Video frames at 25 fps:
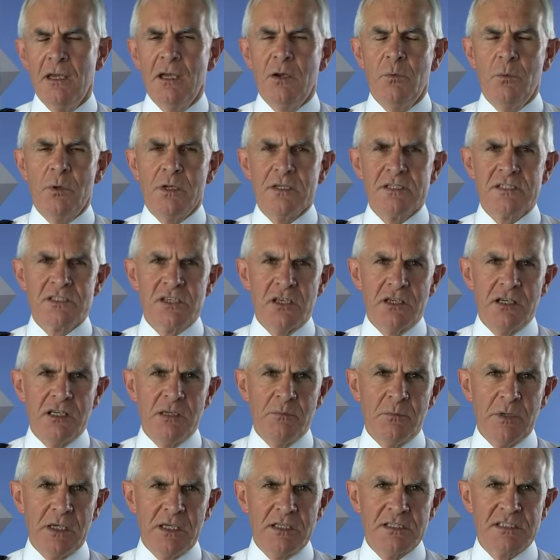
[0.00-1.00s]
Well, it certainly
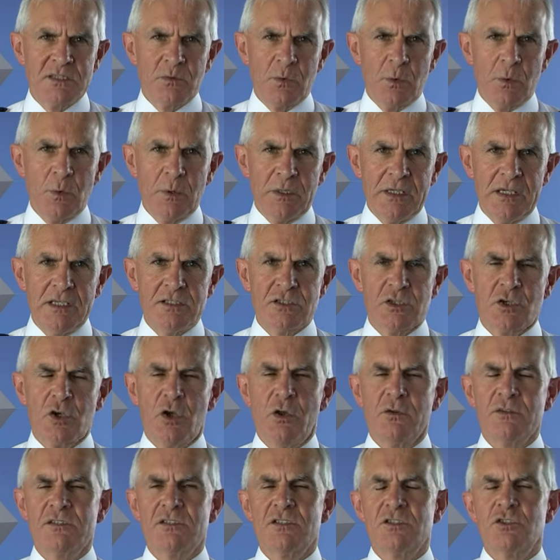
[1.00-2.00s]
means that we will need to
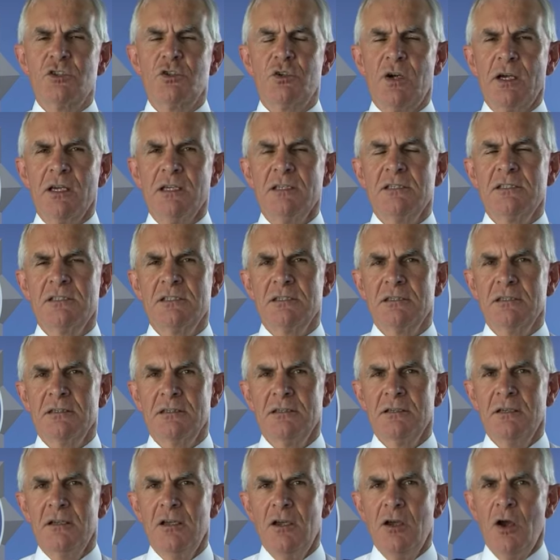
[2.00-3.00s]
concentrate
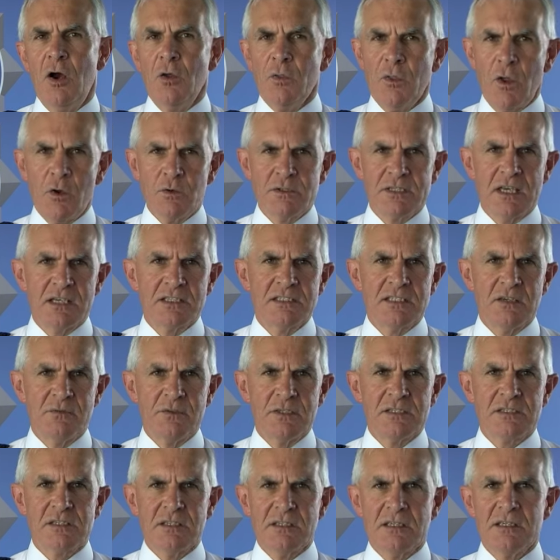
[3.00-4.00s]
on those
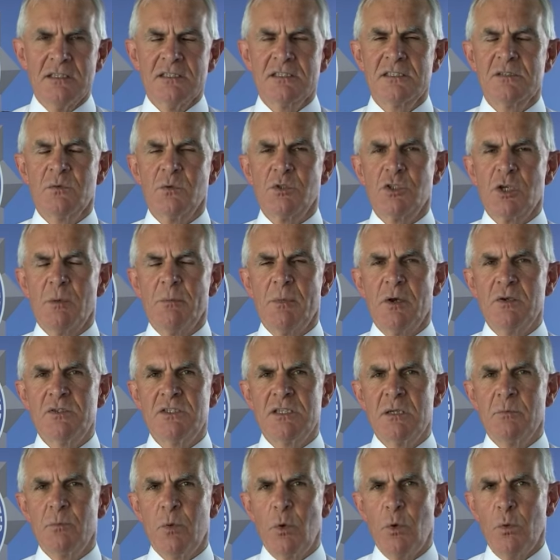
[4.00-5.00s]
activities which are most
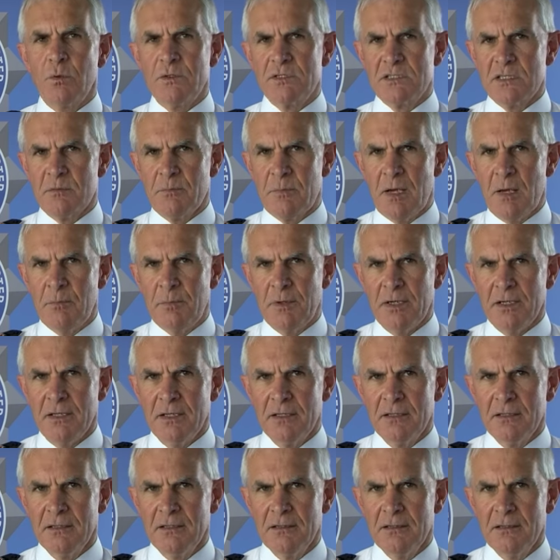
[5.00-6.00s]
important to the
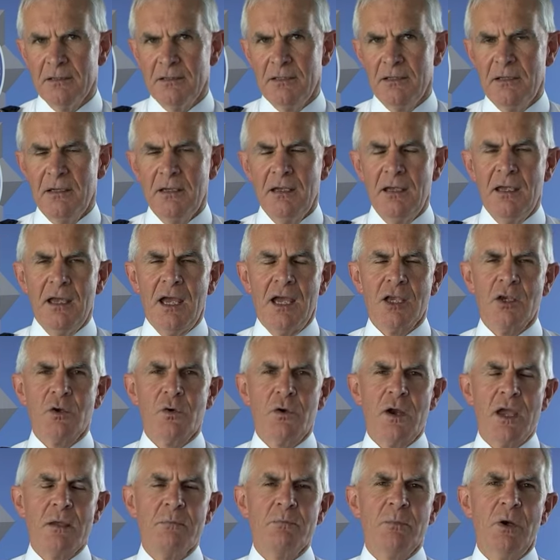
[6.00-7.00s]
public and
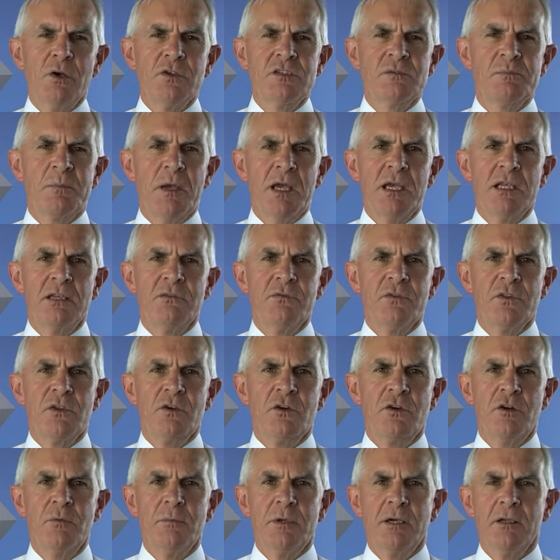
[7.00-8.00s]
create most pain for the
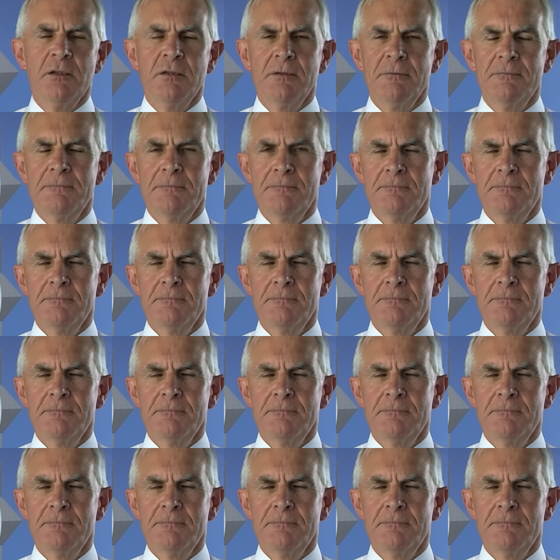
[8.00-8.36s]
criminal.